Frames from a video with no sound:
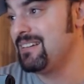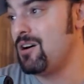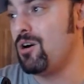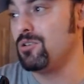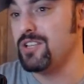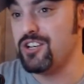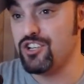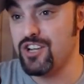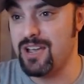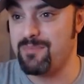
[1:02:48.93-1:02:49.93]
Holy
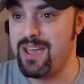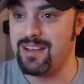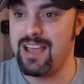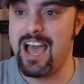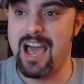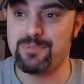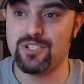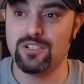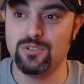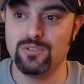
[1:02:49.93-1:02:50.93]
shit, man.
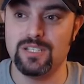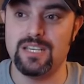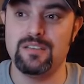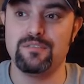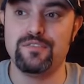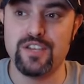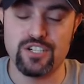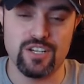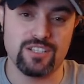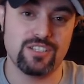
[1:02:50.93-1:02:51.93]
Absolutely
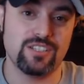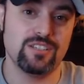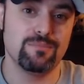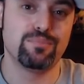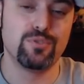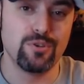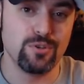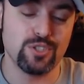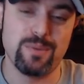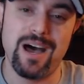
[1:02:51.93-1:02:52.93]
vicious,
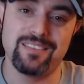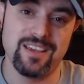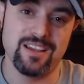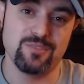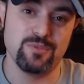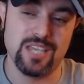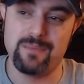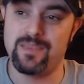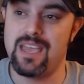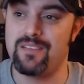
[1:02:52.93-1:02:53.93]
brutal spot there to
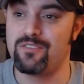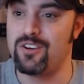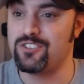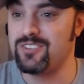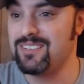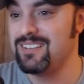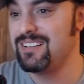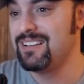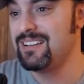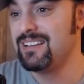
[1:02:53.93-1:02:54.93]
escape the calf crusher.
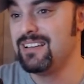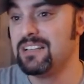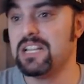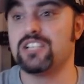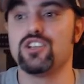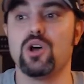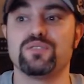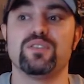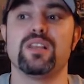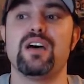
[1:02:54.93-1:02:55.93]
Lesnar
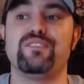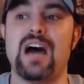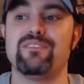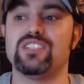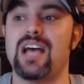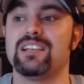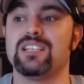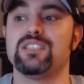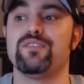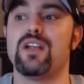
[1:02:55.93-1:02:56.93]
goes for another F5, and Styles
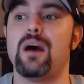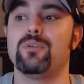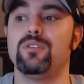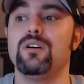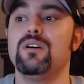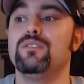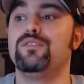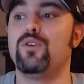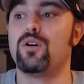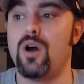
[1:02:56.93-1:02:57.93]
hits the phenomenal
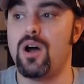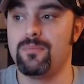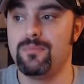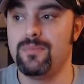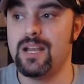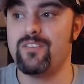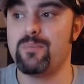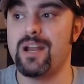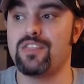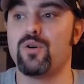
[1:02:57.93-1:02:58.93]
forearm, and
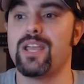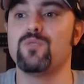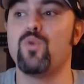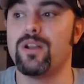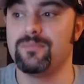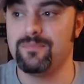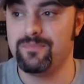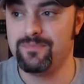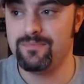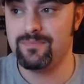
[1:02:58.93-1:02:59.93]
everybody thought he had won.
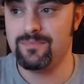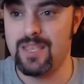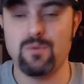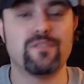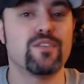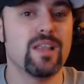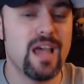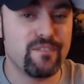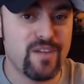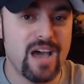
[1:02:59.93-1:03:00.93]
He went for another
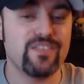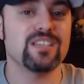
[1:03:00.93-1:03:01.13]
F5.